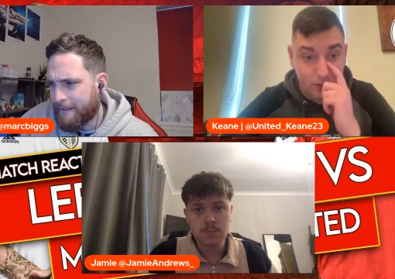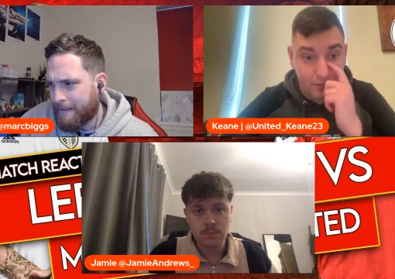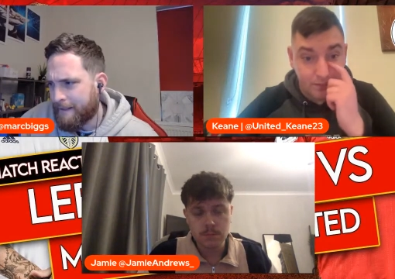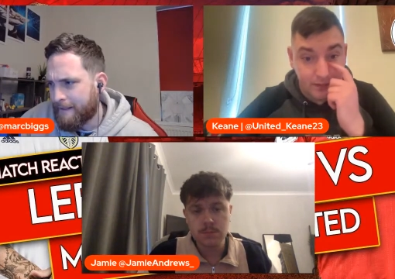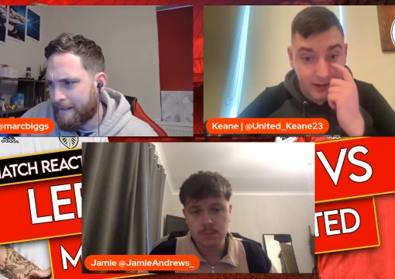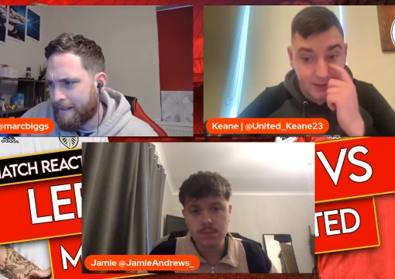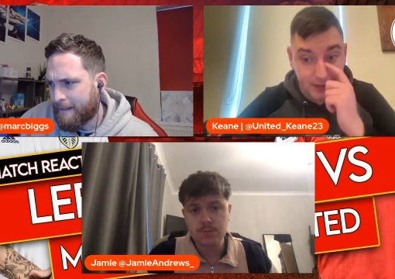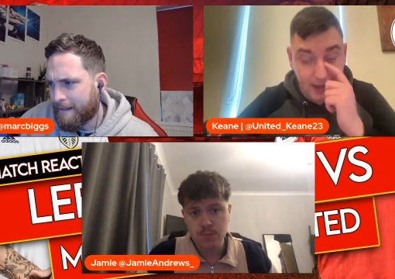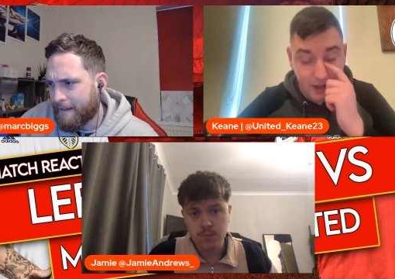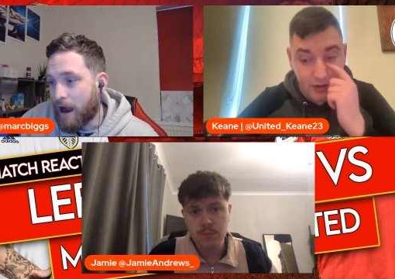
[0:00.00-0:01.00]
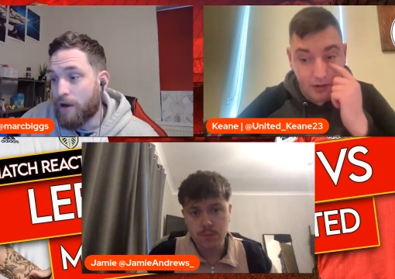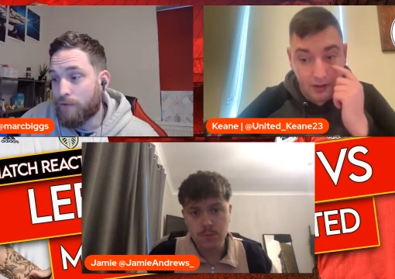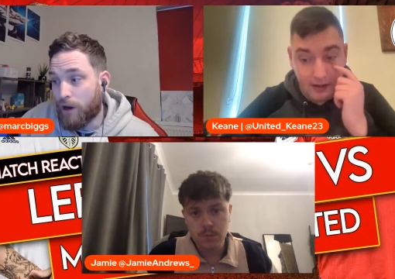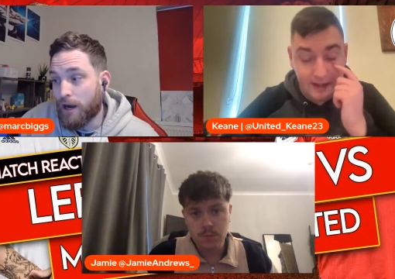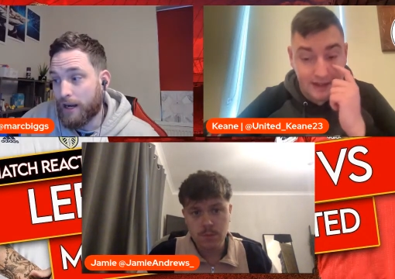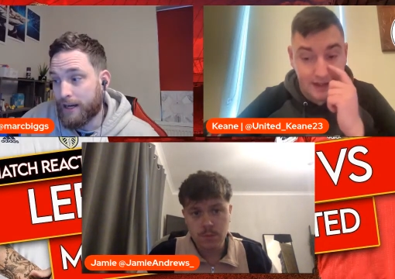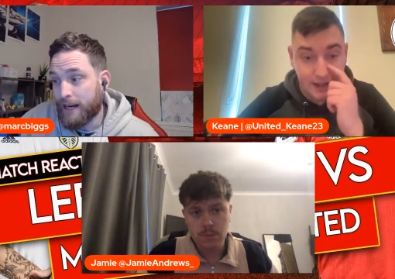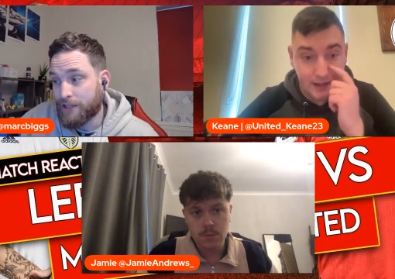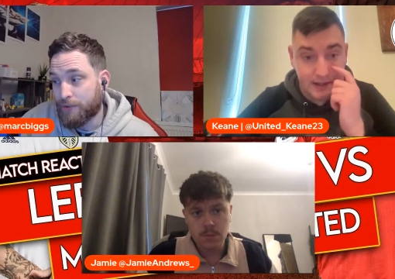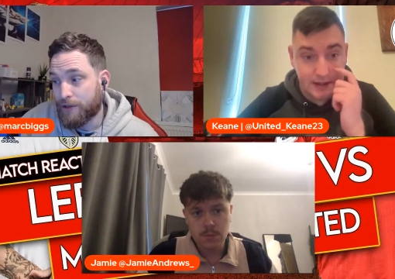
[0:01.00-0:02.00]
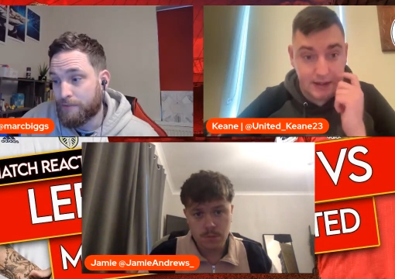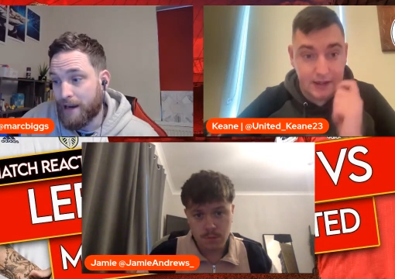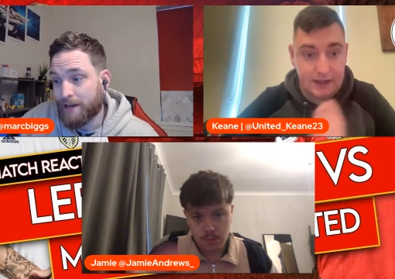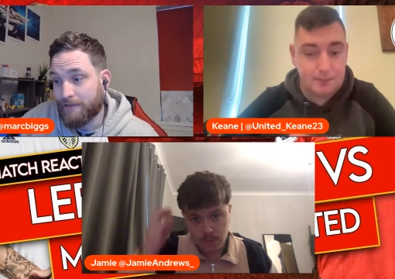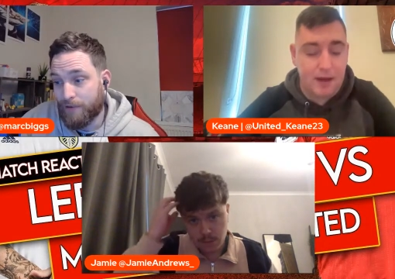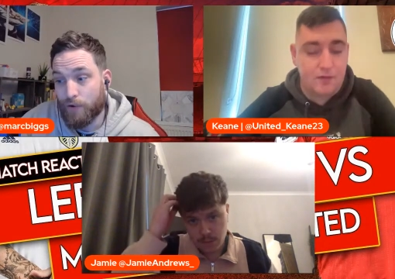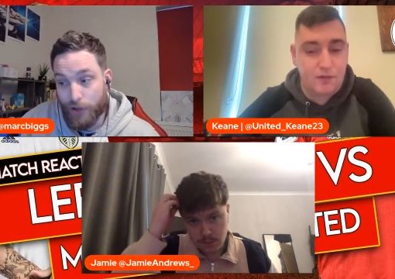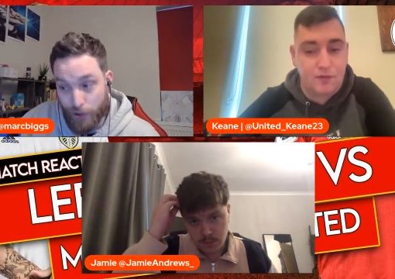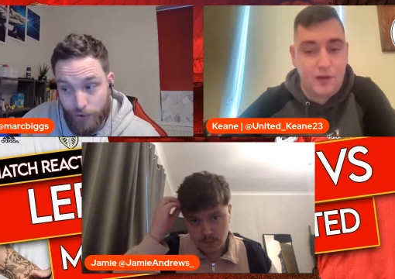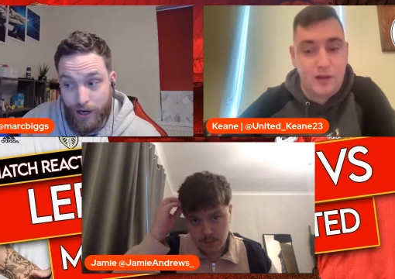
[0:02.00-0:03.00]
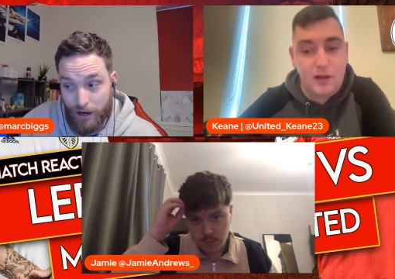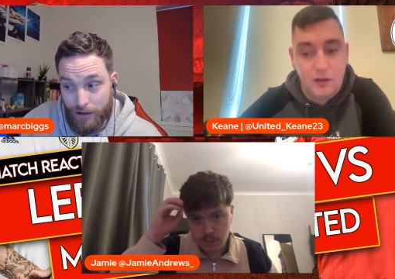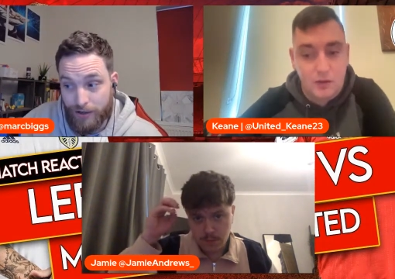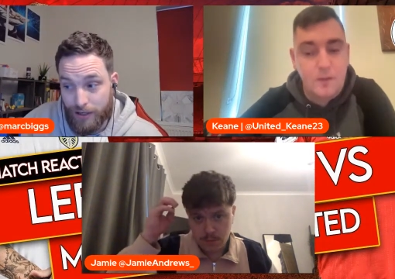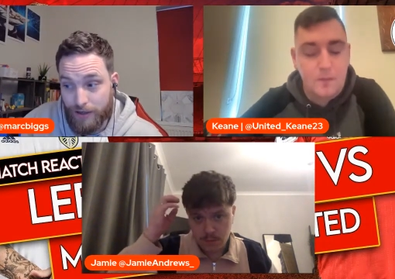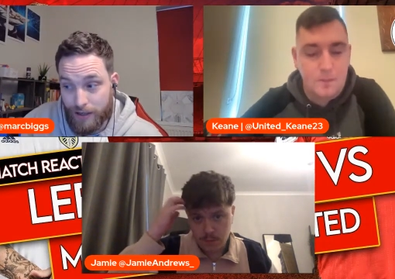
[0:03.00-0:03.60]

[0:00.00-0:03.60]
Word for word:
Speaker 1: one next weekend. Oh, right. Okay, so he's back for Newcastle.